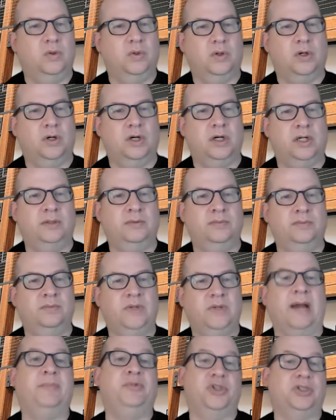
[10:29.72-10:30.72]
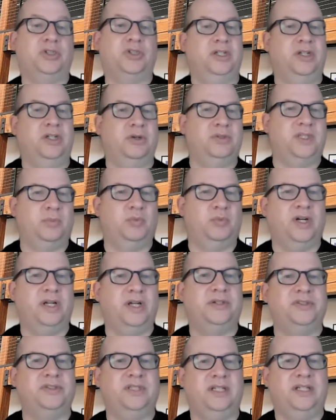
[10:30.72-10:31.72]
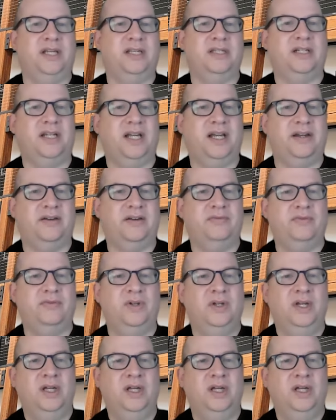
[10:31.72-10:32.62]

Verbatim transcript: or I'm just going to go somewhere else that doesn't have